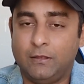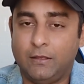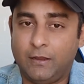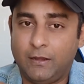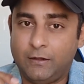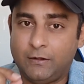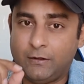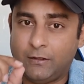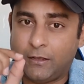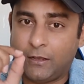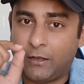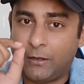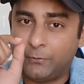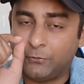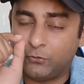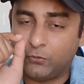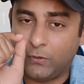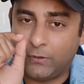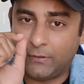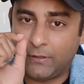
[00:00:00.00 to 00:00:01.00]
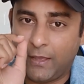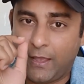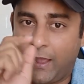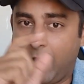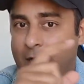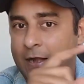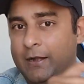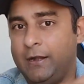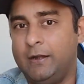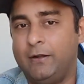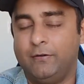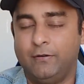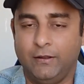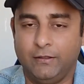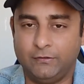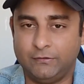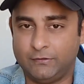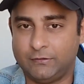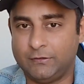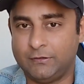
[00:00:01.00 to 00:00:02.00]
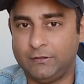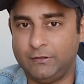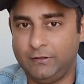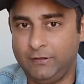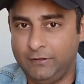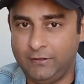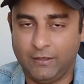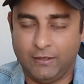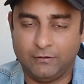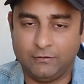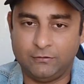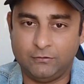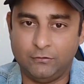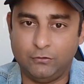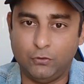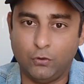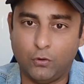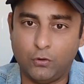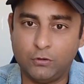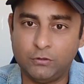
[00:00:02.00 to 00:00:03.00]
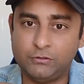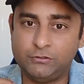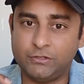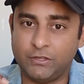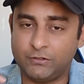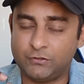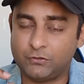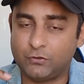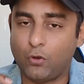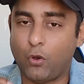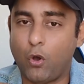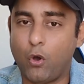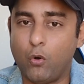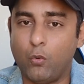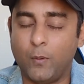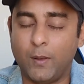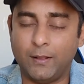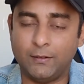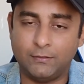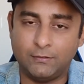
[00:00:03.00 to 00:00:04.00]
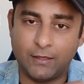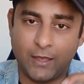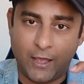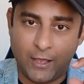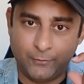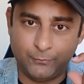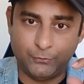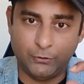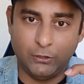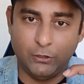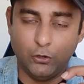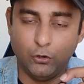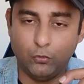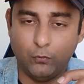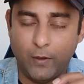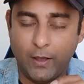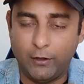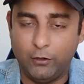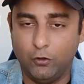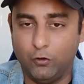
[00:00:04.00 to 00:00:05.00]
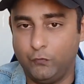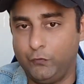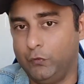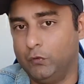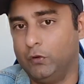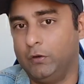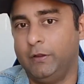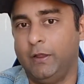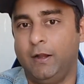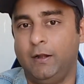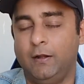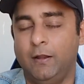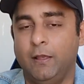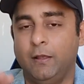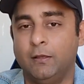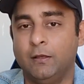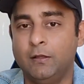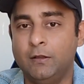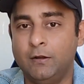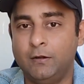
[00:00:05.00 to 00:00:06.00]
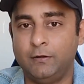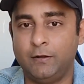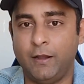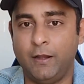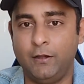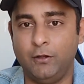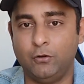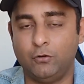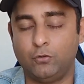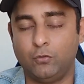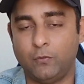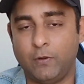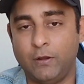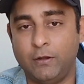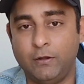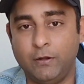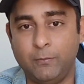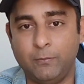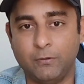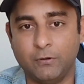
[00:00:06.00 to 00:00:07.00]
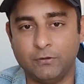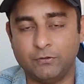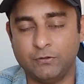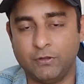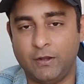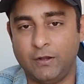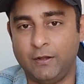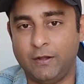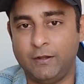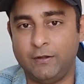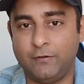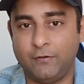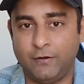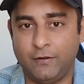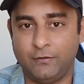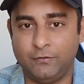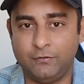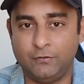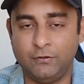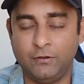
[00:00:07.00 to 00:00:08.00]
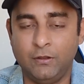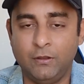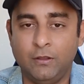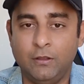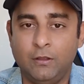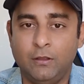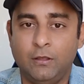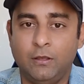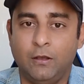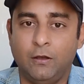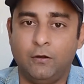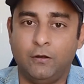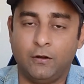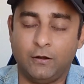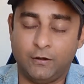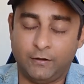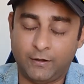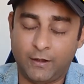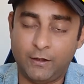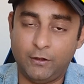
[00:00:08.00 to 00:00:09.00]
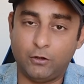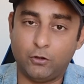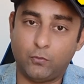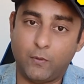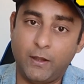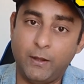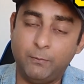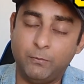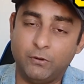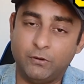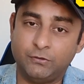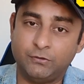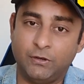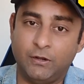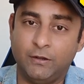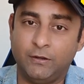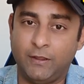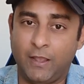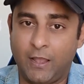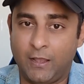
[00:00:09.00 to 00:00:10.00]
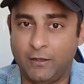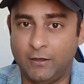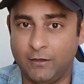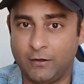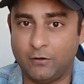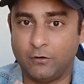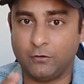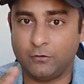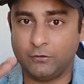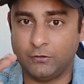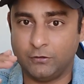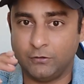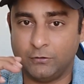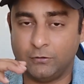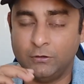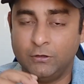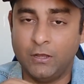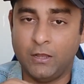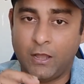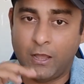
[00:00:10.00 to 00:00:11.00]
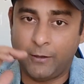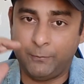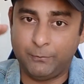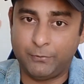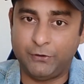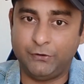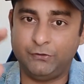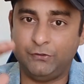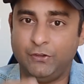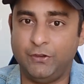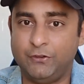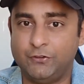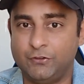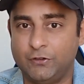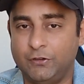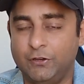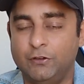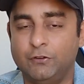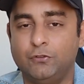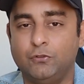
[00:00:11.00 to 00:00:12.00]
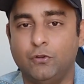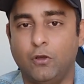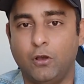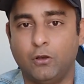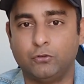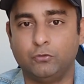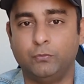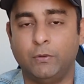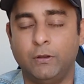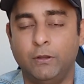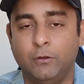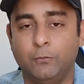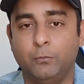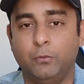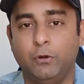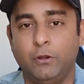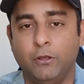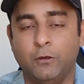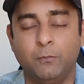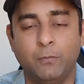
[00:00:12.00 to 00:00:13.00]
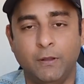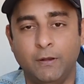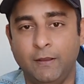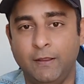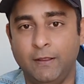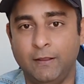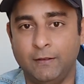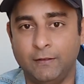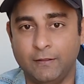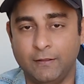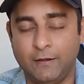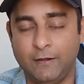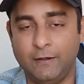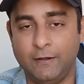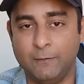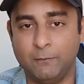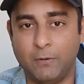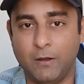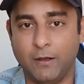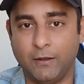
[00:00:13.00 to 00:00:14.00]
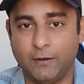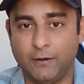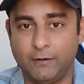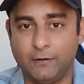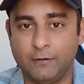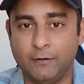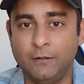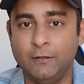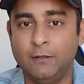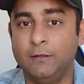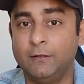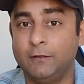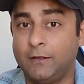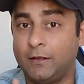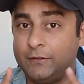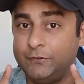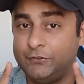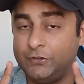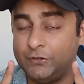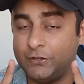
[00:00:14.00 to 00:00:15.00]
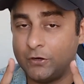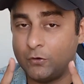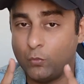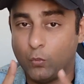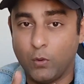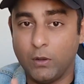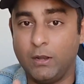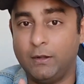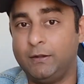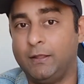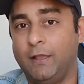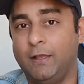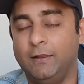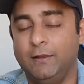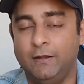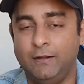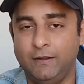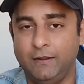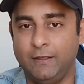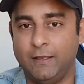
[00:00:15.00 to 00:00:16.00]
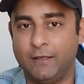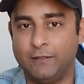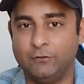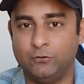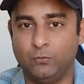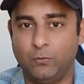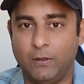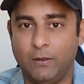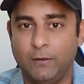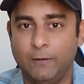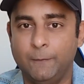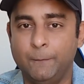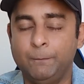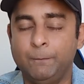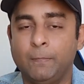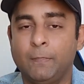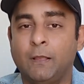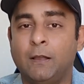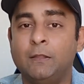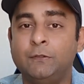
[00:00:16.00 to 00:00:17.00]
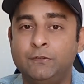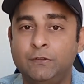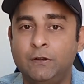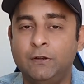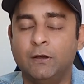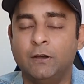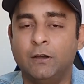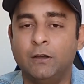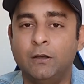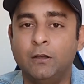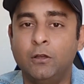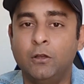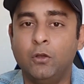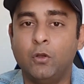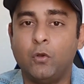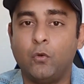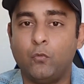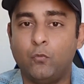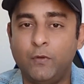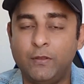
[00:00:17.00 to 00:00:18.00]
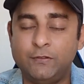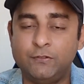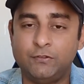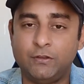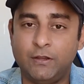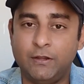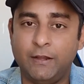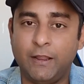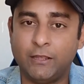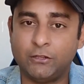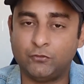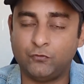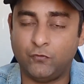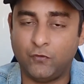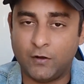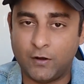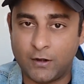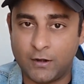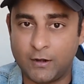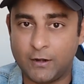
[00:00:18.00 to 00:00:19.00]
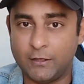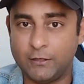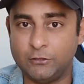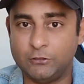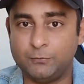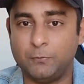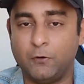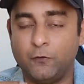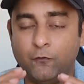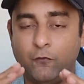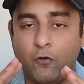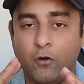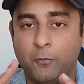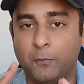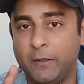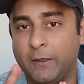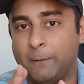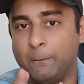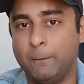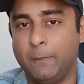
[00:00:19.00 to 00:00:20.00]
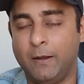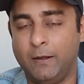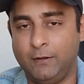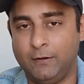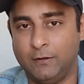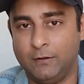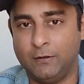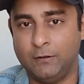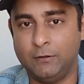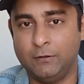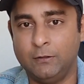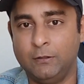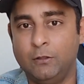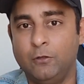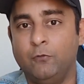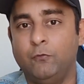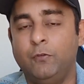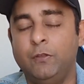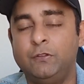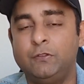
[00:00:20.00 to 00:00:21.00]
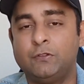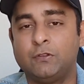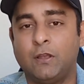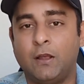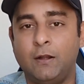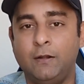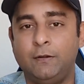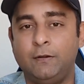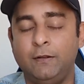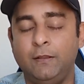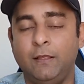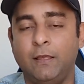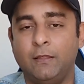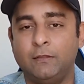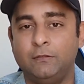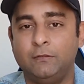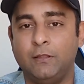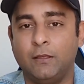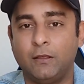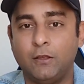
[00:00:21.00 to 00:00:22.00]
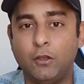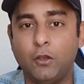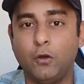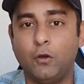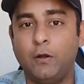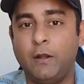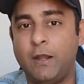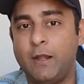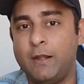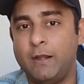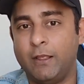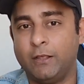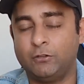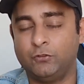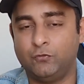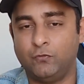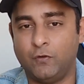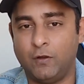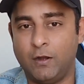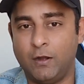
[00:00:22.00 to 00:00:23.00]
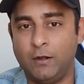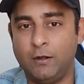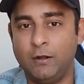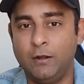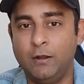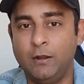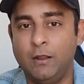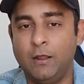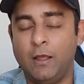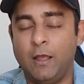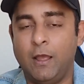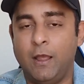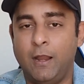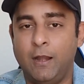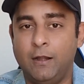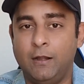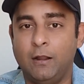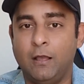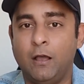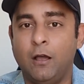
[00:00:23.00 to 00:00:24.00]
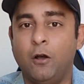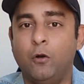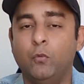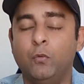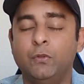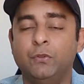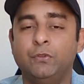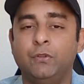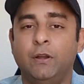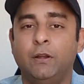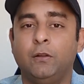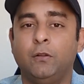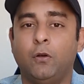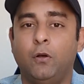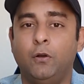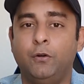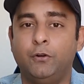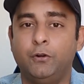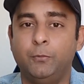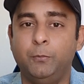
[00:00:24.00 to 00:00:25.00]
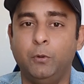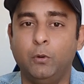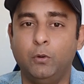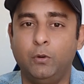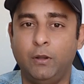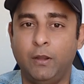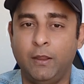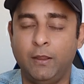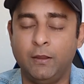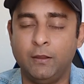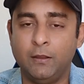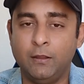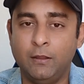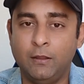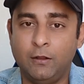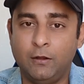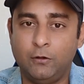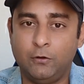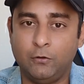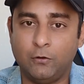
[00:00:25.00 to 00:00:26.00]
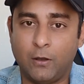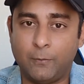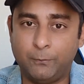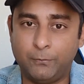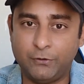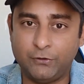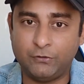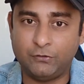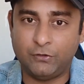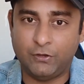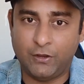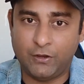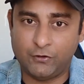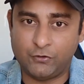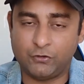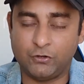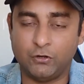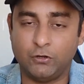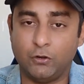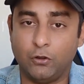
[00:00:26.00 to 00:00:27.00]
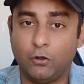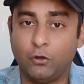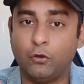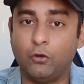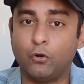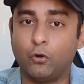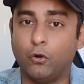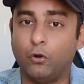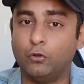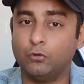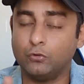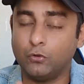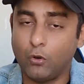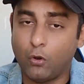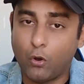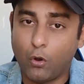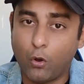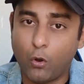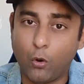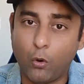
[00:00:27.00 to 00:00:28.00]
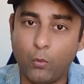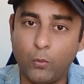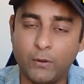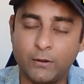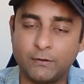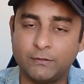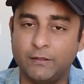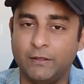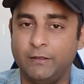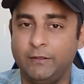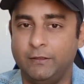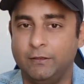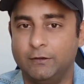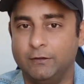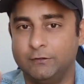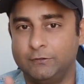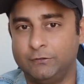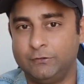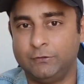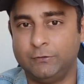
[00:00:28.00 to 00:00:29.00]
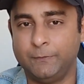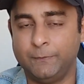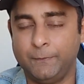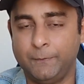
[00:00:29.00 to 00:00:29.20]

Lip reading: it comes with added risk. Yes, don't just go with the absolute value of you will get like 10 to 20% interest or 10 to 20% CAGR or the appreciation in stocks when you put your money in Indian market. Consider volatility as well. Consider which index fund is performing better, which country has the good index fund, and how is it contributing to appreciation or growth over the years.